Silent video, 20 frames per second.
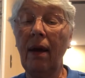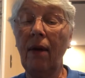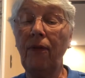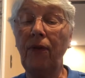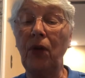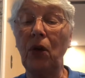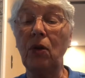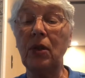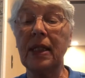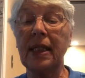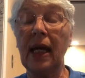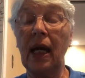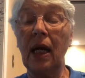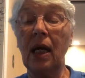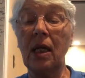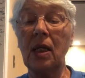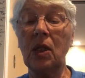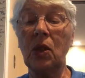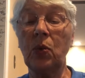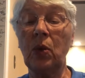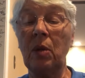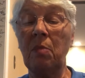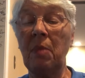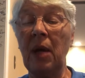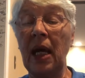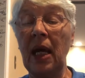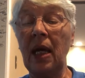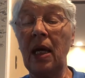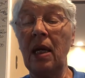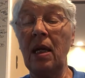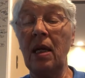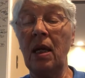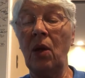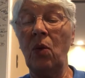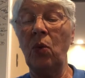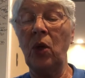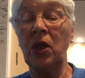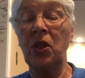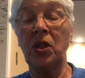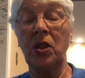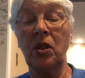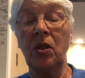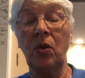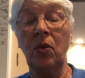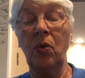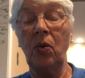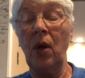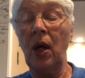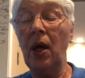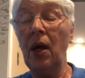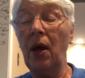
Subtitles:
few seconds remained in which to